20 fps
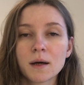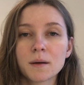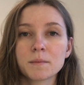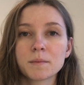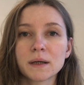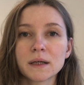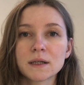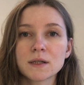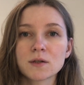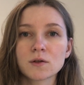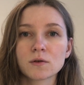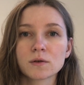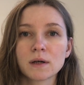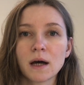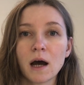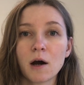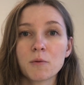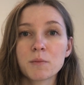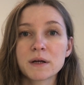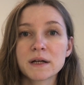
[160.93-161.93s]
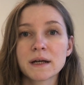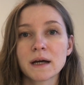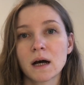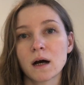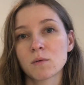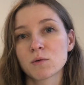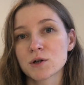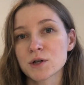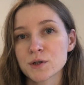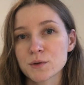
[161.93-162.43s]
based on how many
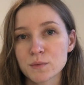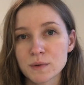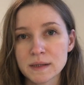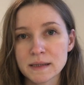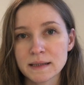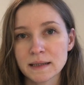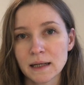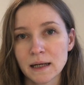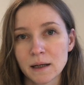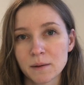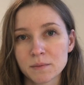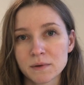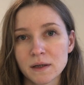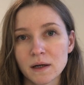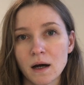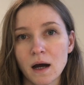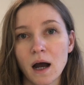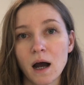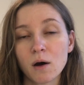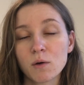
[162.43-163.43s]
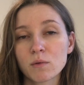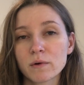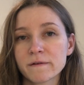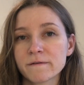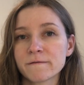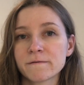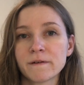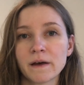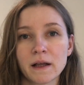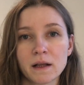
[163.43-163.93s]
hours we slept, how we
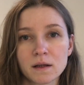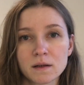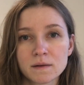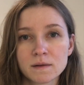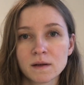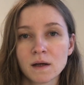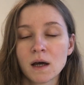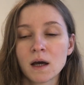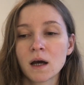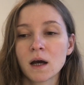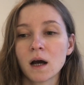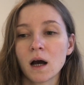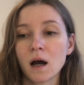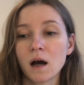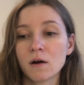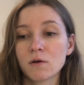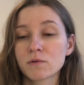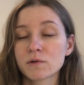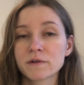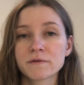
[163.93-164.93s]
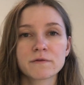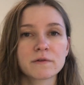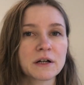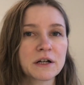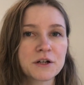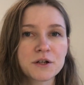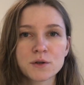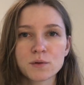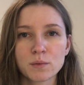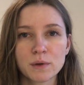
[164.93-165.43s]
felt, how
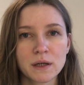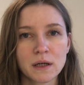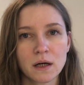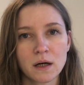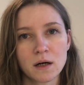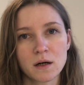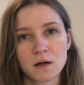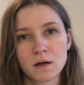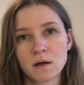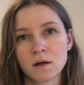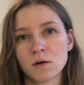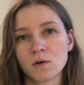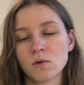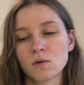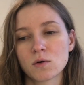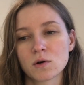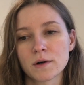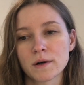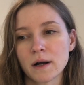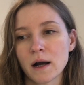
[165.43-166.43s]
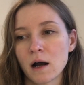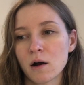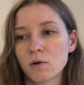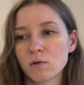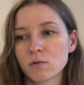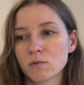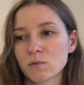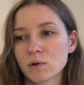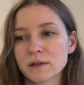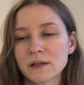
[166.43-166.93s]
refreshed we are, or how
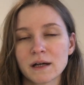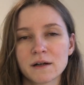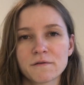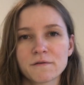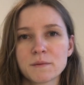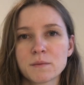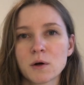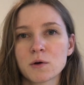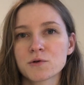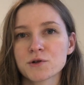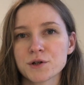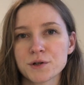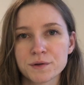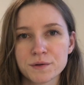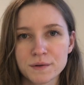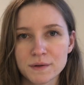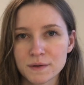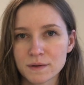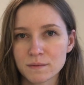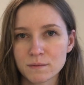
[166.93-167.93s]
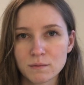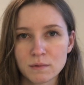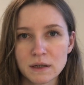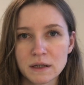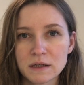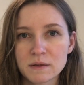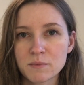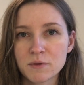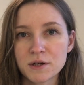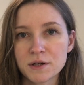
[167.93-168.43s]
what kind of emotions we
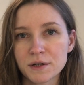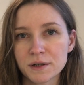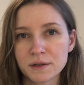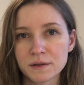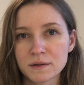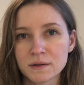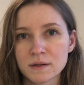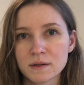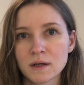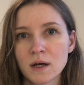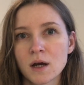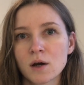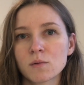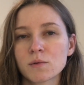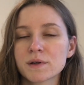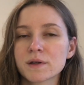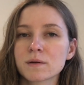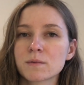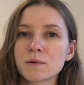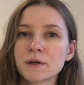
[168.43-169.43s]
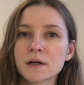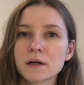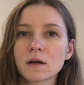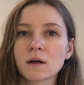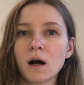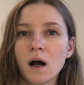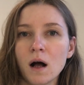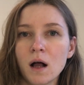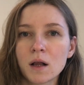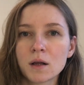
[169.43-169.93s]
experience, whether we are
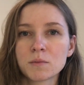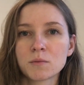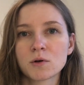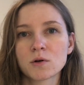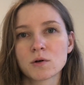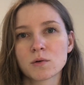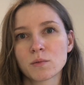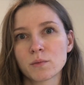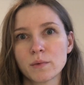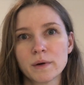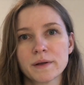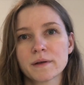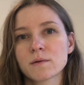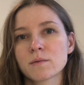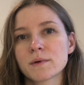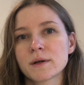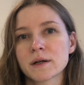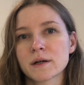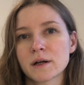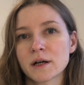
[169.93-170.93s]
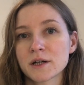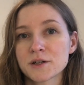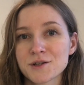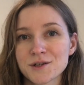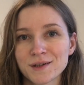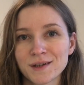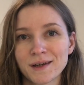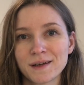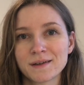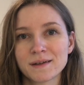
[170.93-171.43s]
calm or whether we are
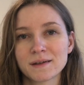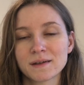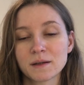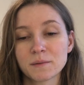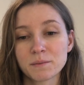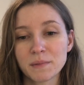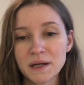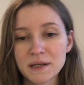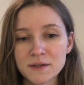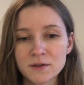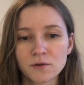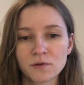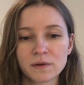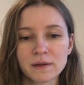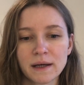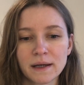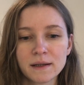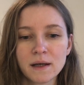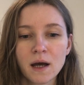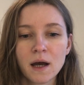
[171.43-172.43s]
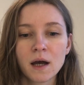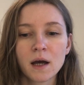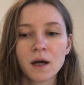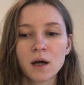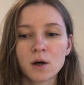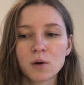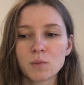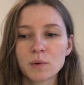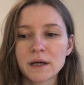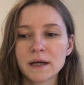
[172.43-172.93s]
agitated. And based on that,
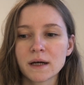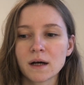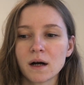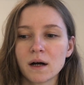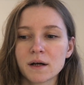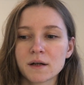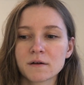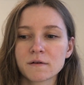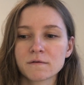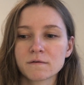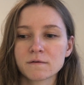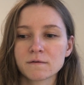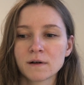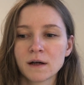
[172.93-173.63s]
we kind of